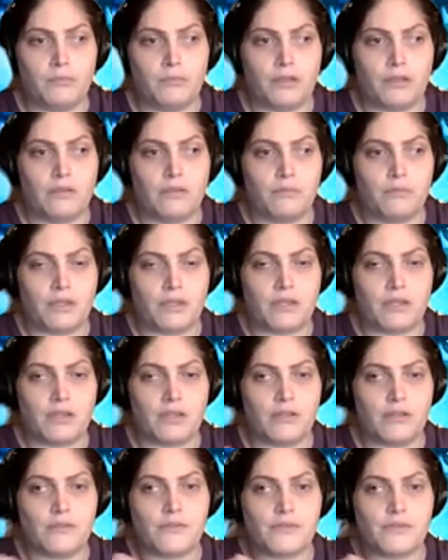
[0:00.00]
but
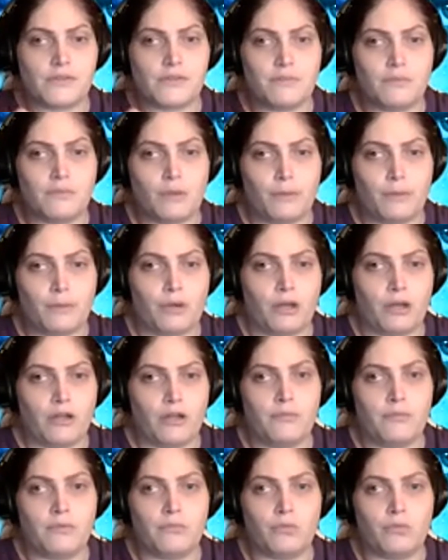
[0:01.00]
because my mom